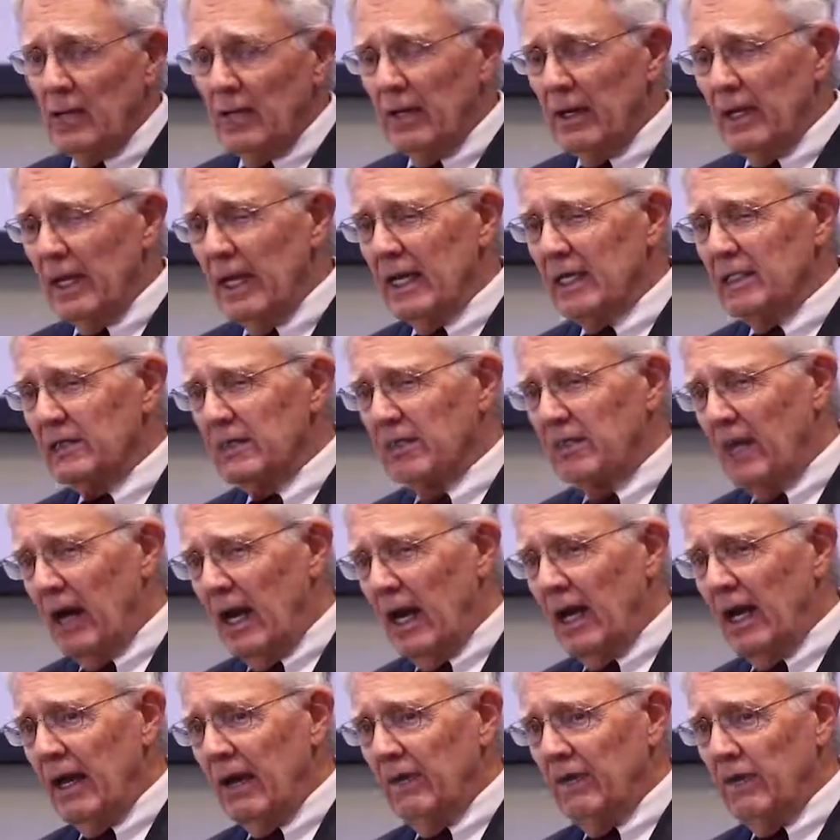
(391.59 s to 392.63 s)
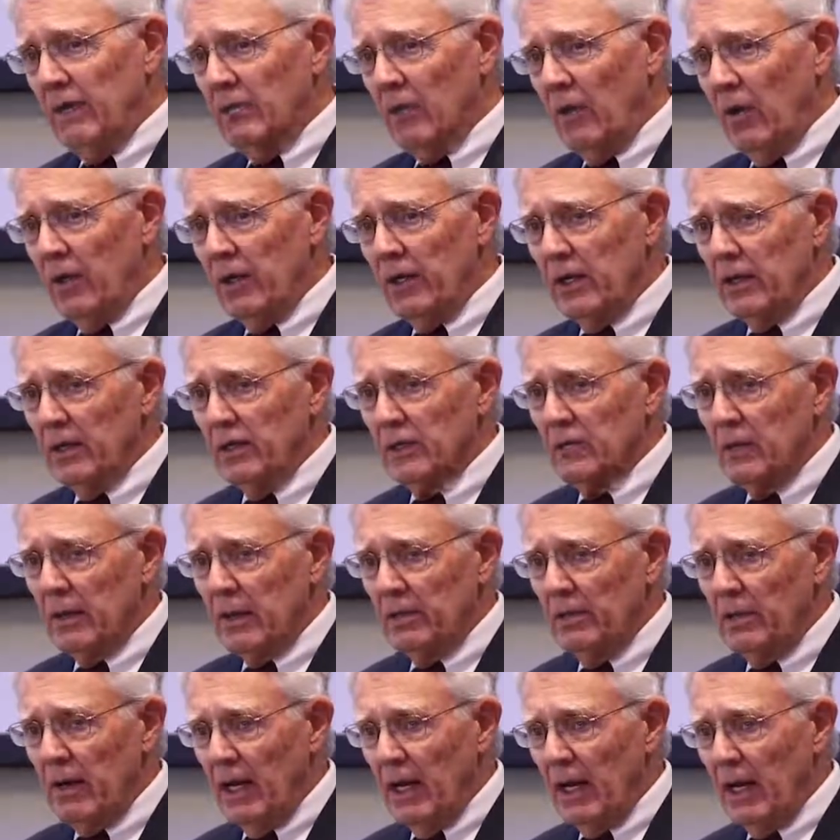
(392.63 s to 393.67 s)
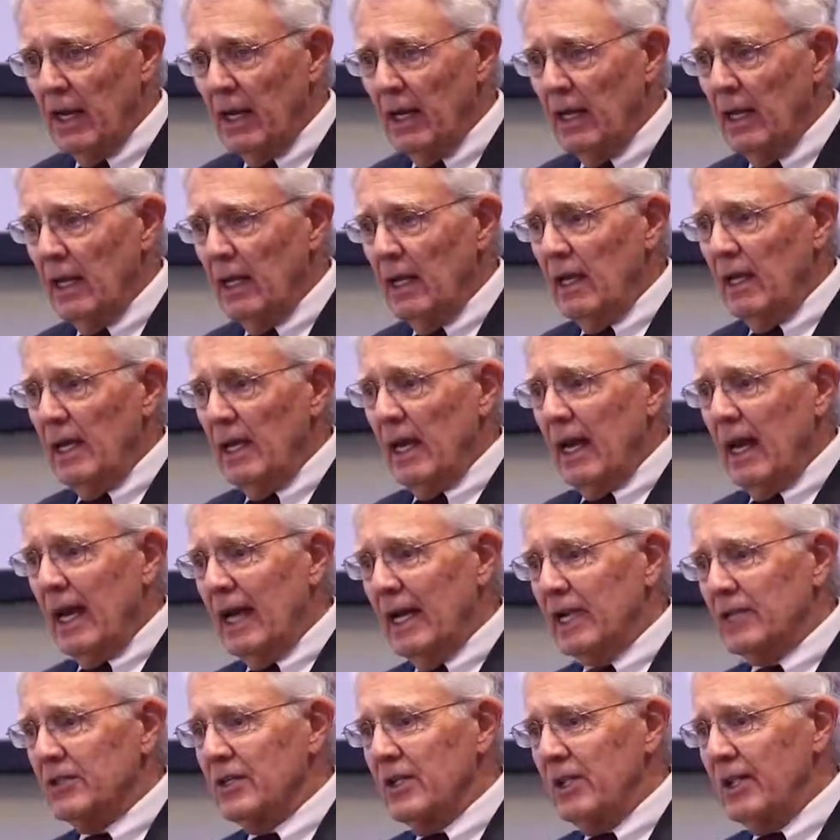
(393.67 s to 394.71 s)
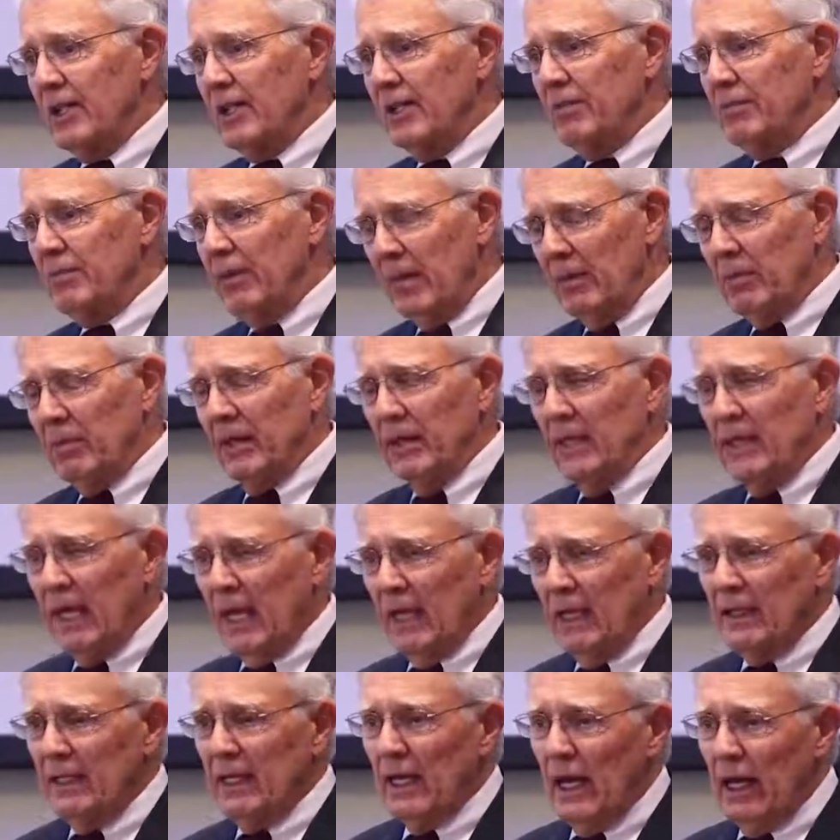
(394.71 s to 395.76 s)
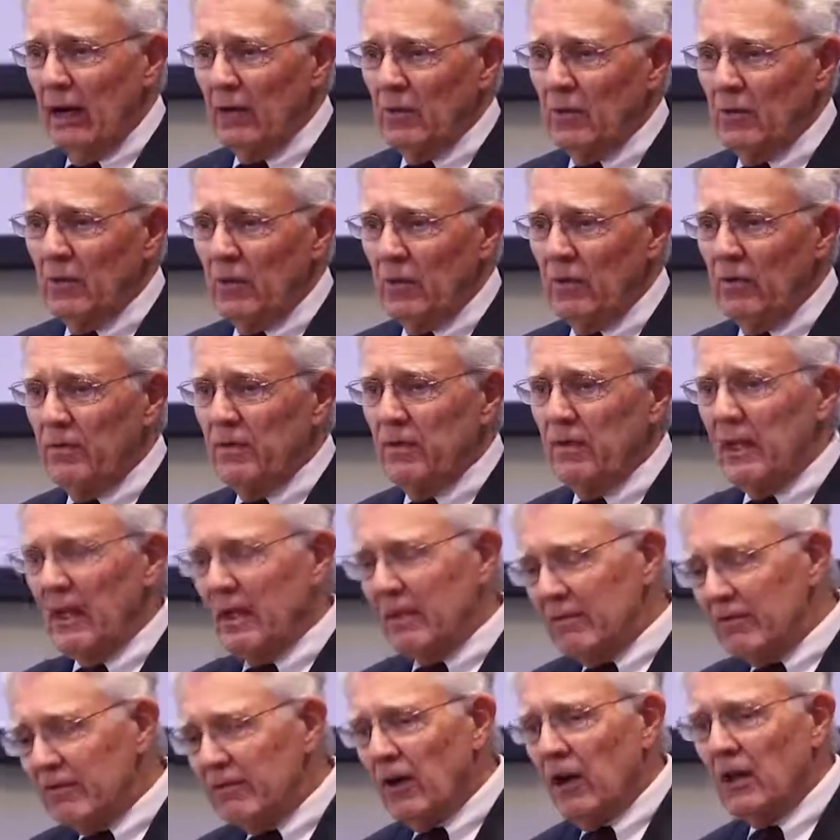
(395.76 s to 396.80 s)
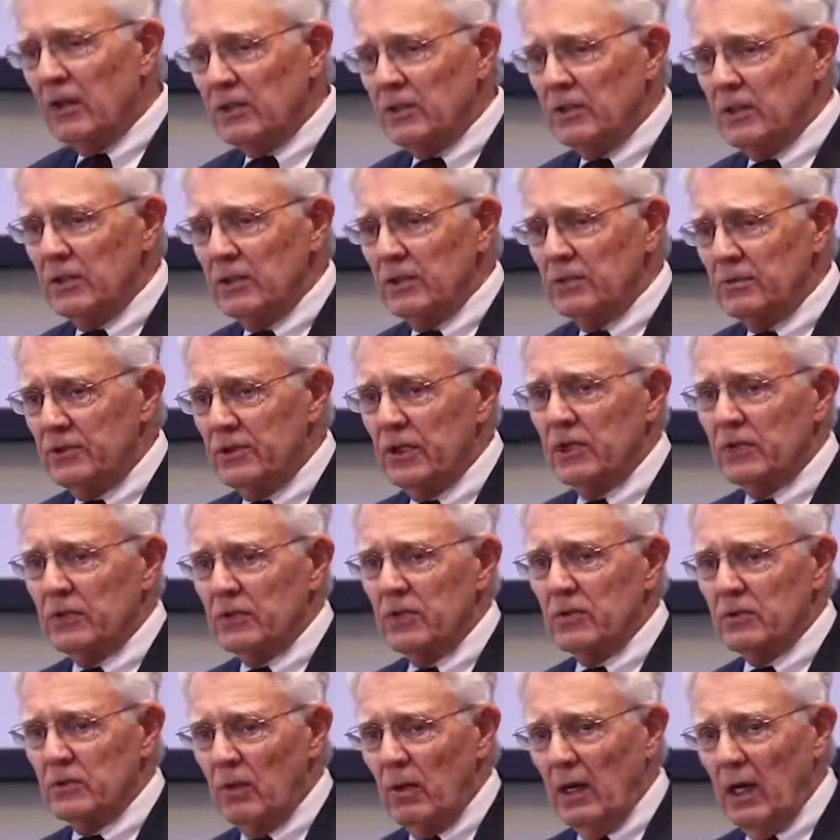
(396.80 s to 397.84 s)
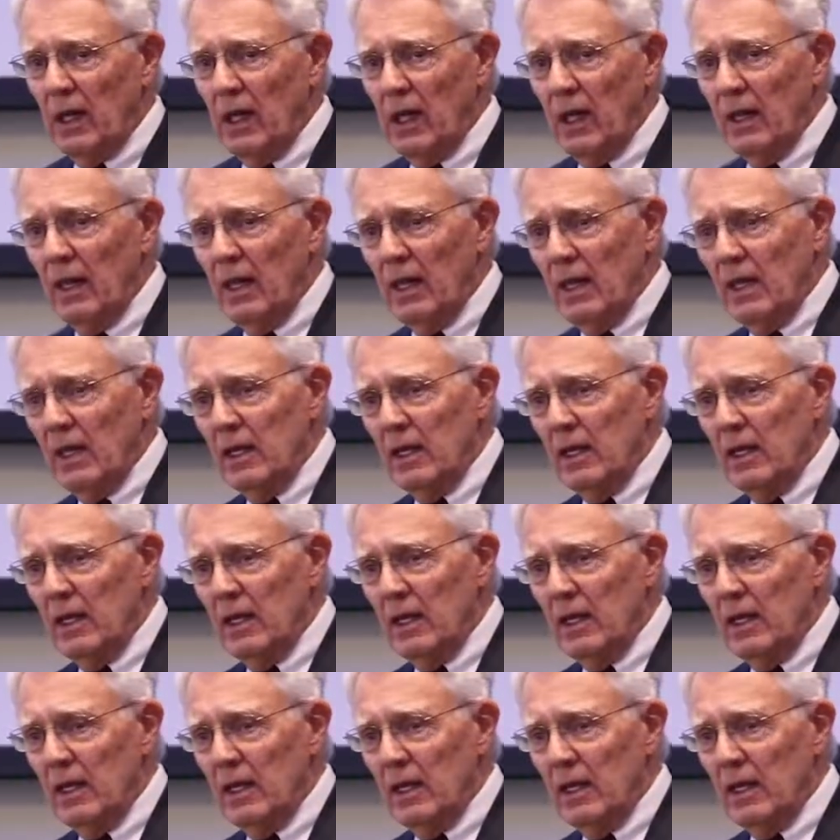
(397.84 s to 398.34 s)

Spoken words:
But as 5 and more years went by, actually people that had the eye removed functioned just as well.